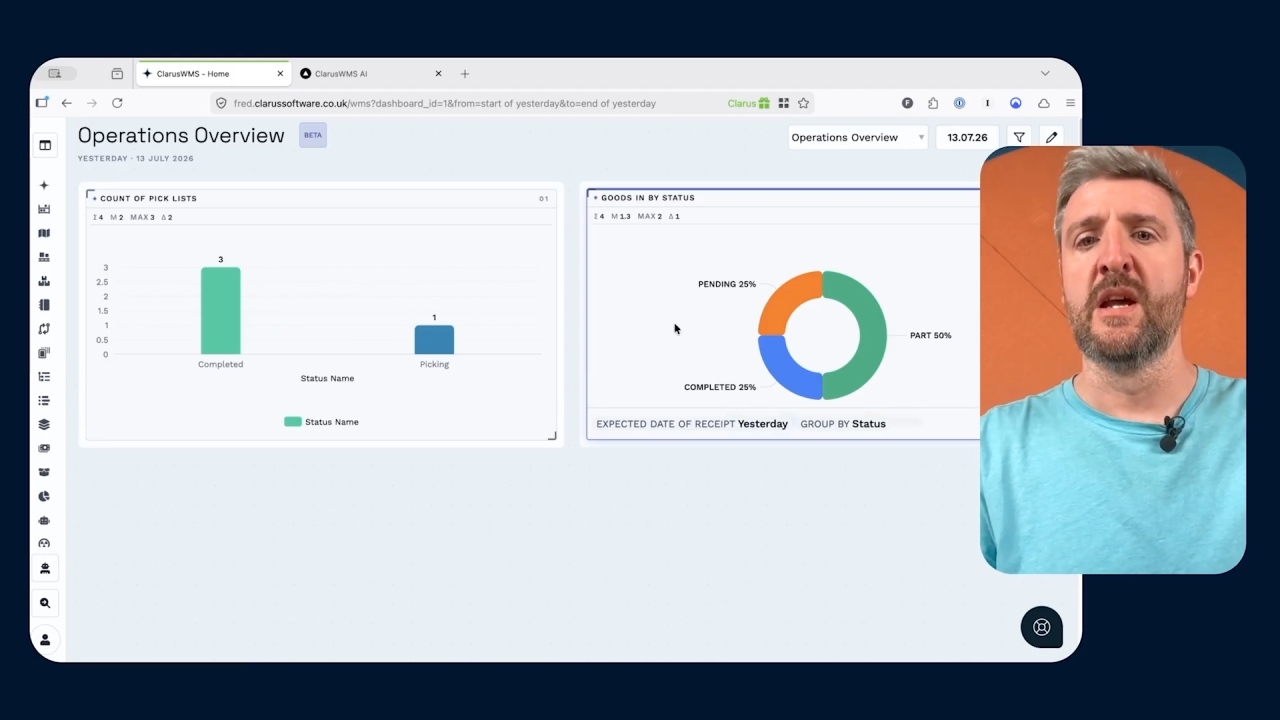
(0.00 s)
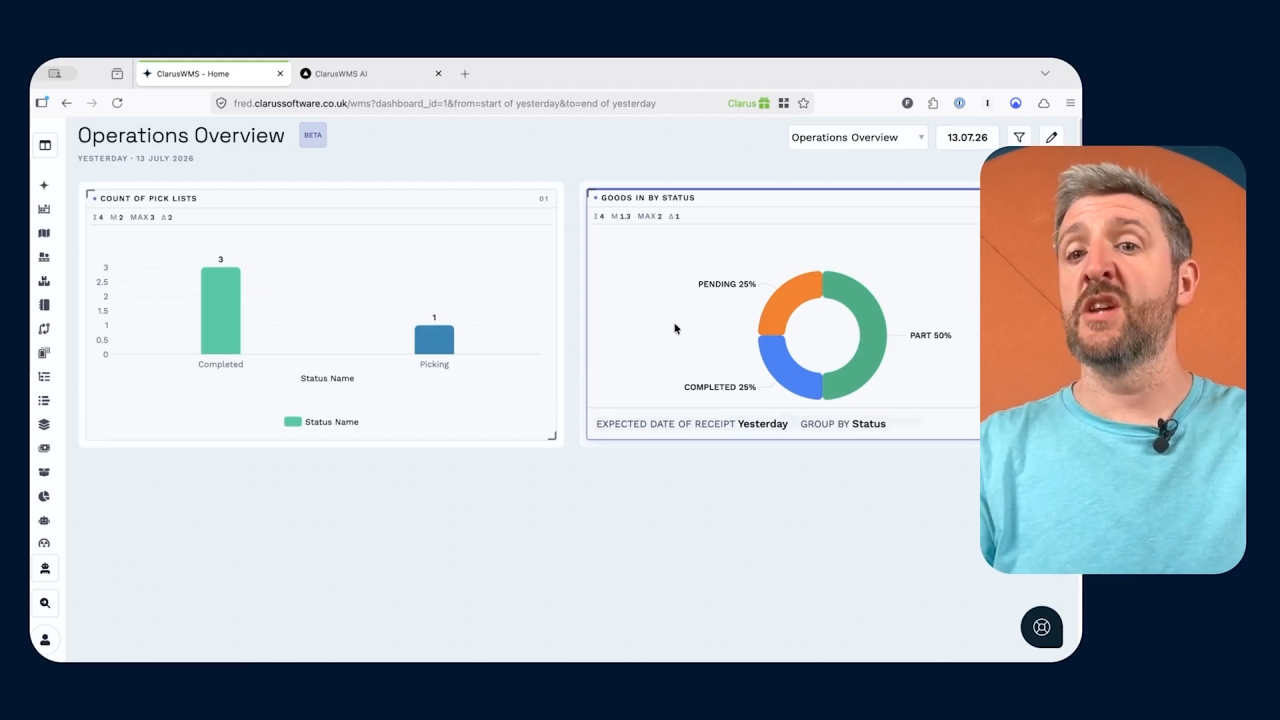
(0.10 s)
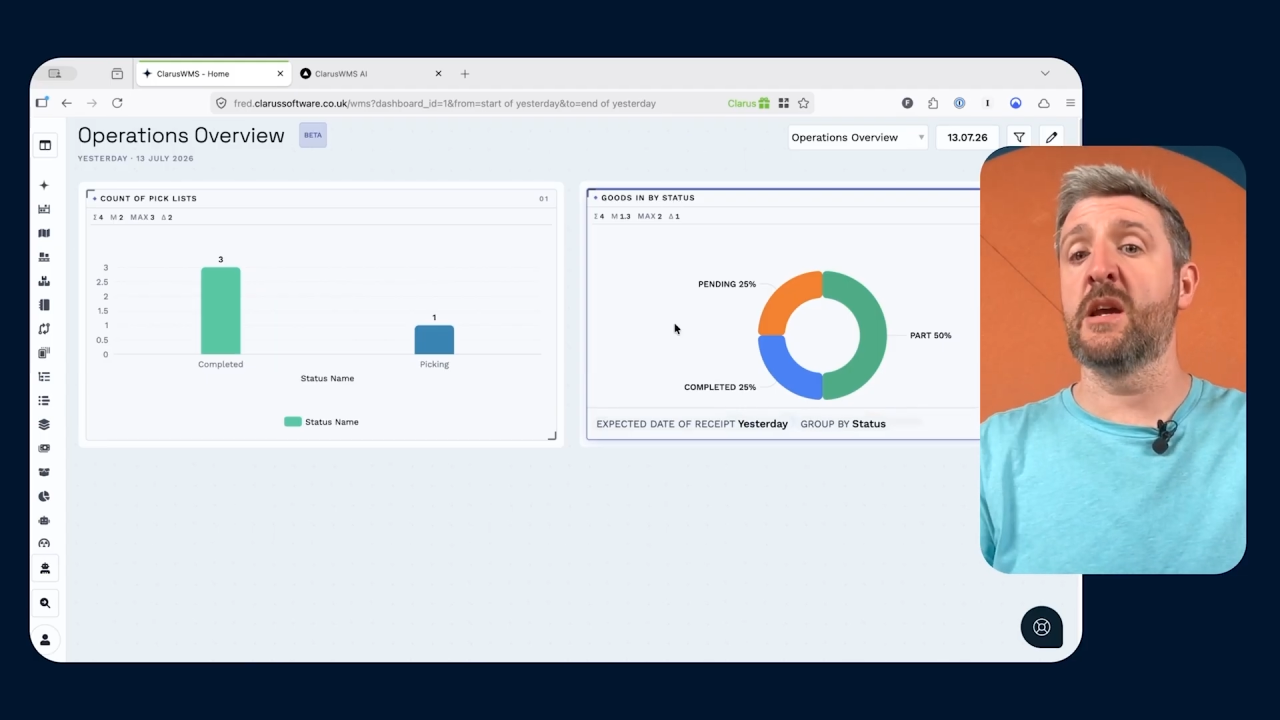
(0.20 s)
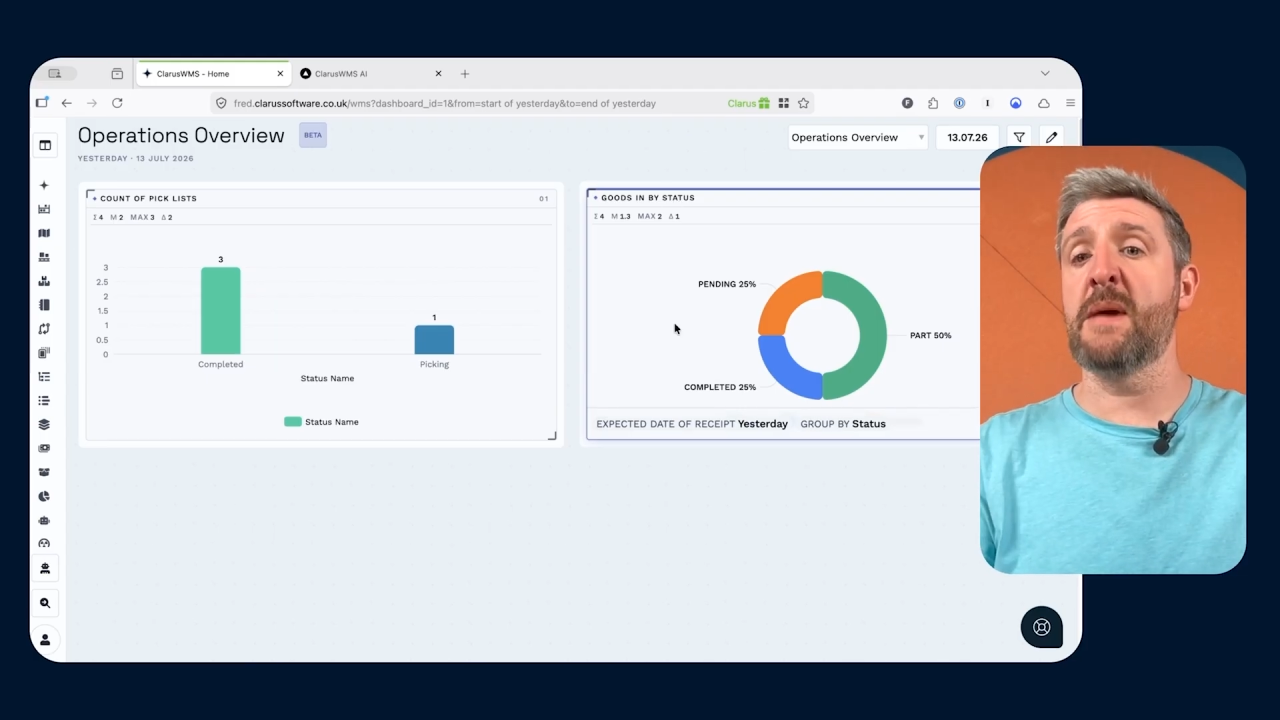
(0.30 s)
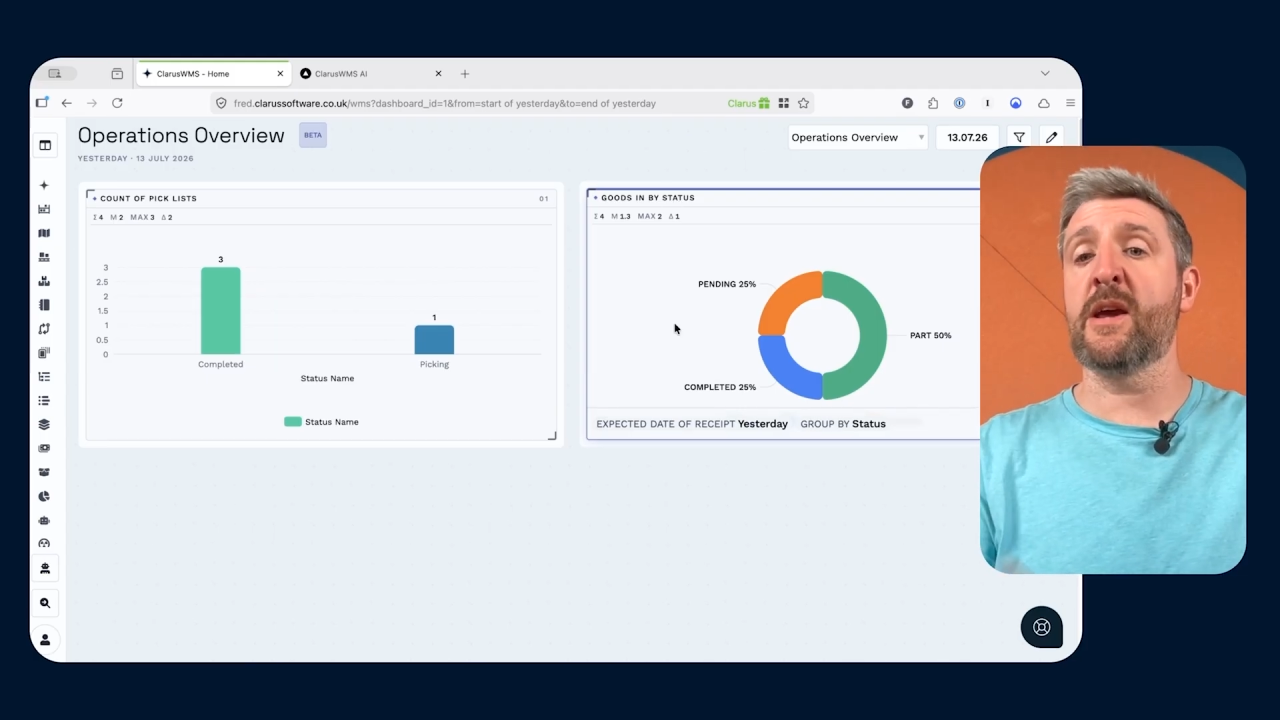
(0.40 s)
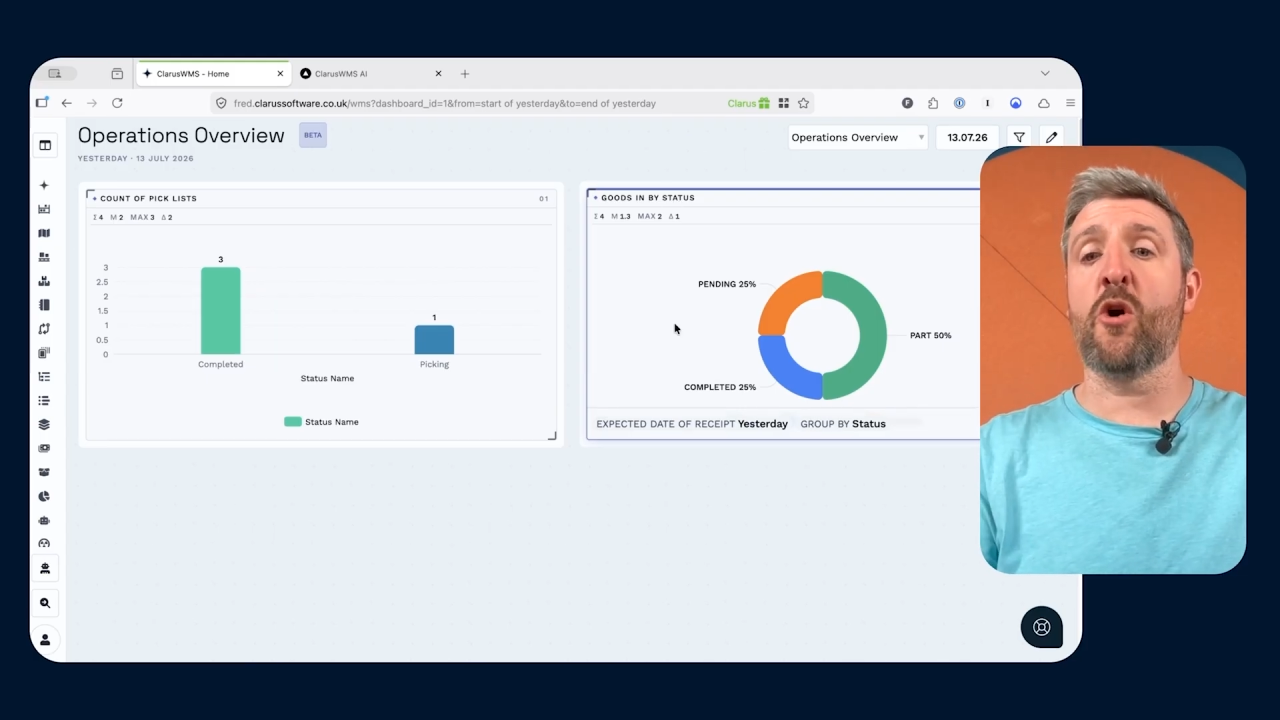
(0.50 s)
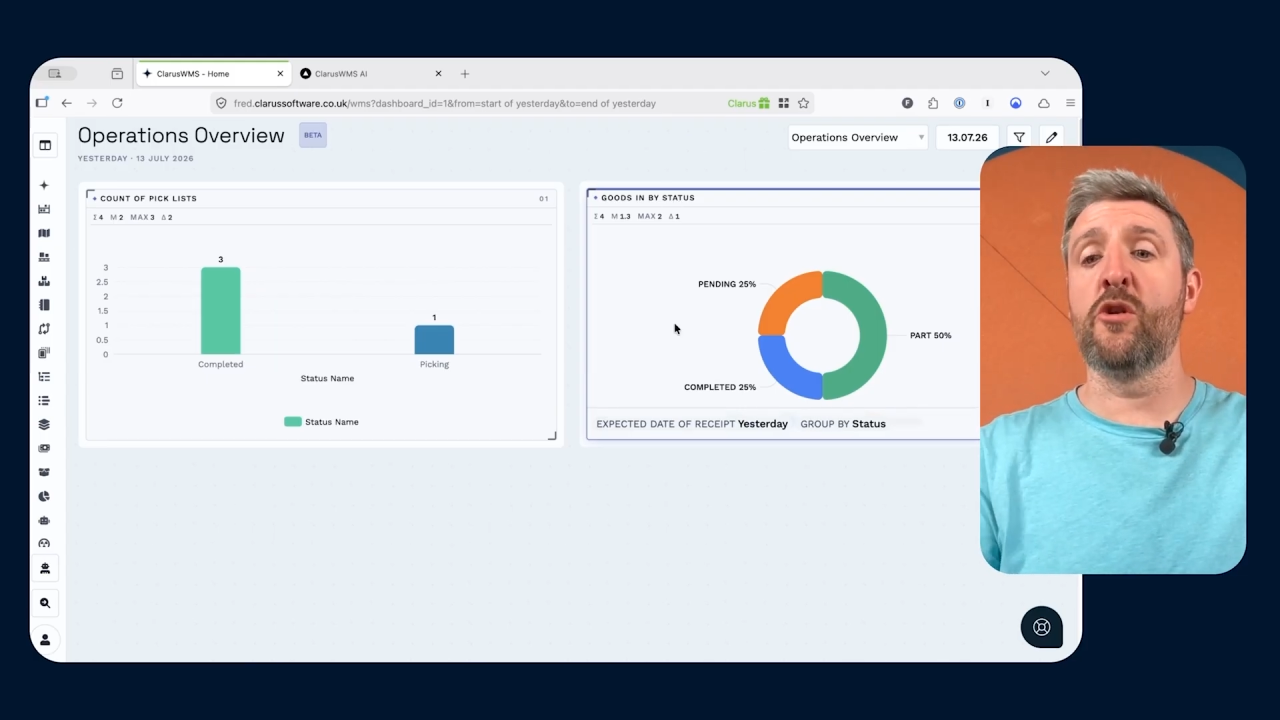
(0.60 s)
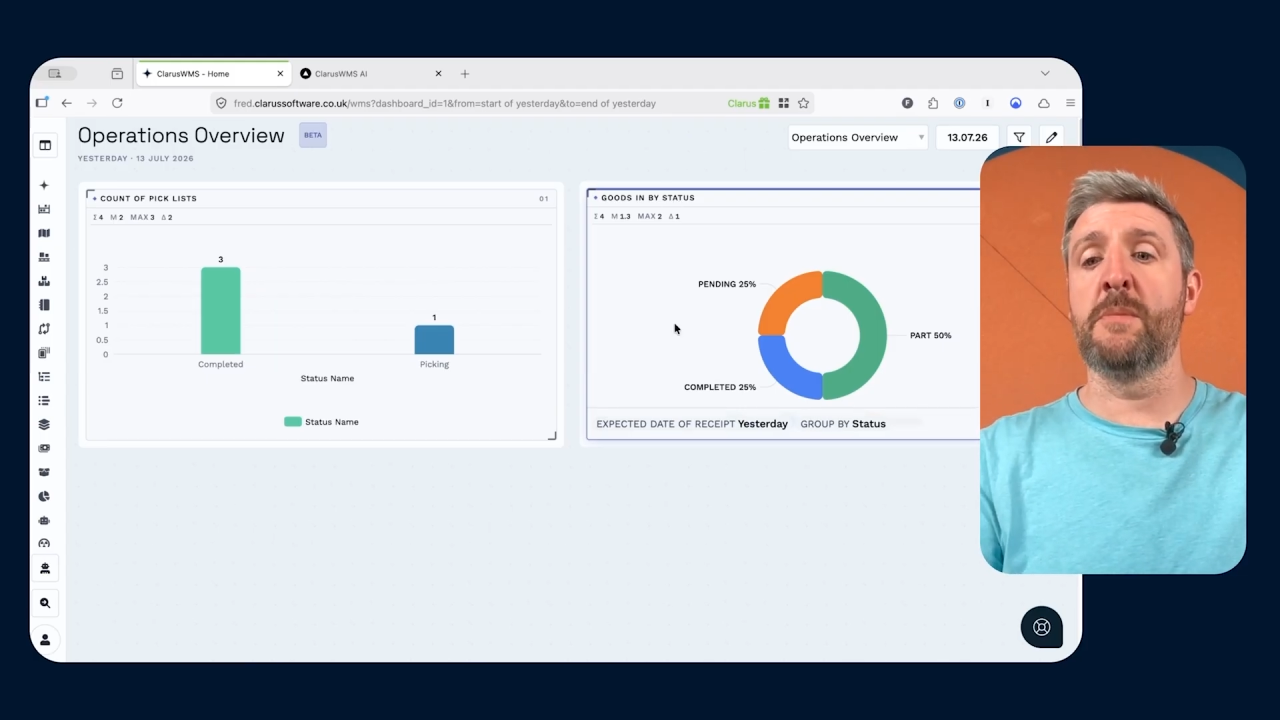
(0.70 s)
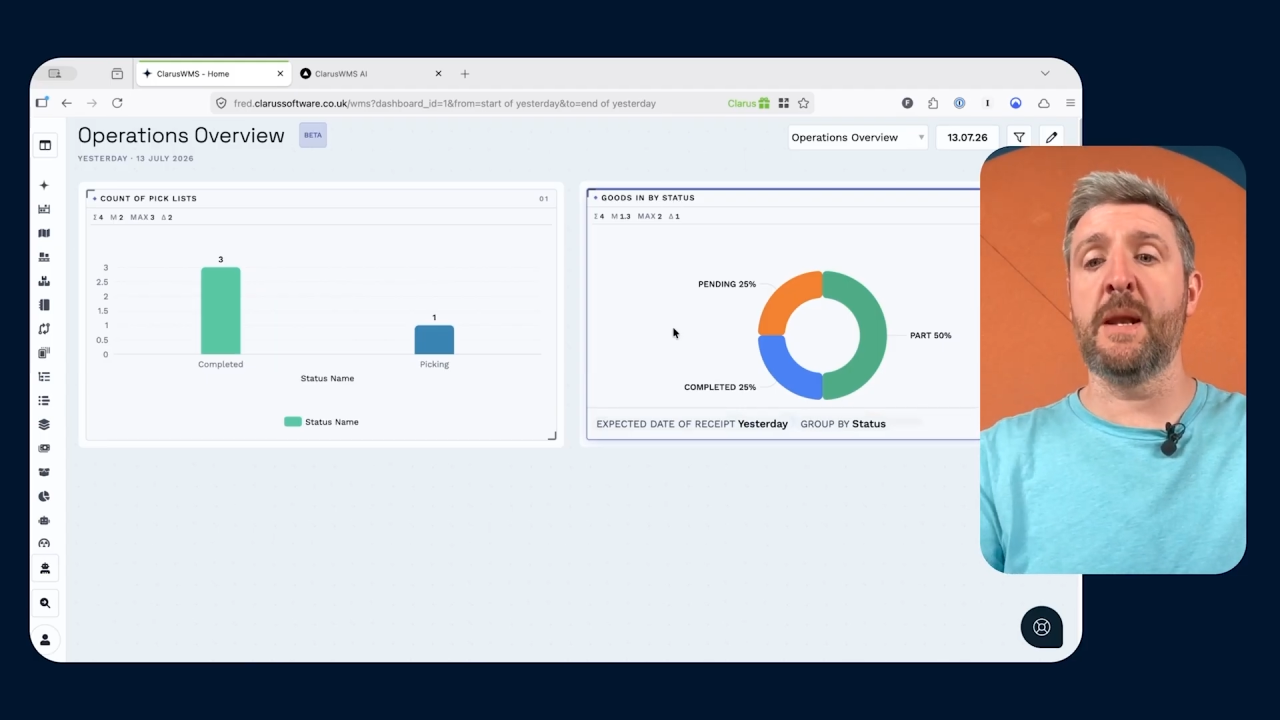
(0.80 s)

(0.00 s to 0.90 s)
So you can make all the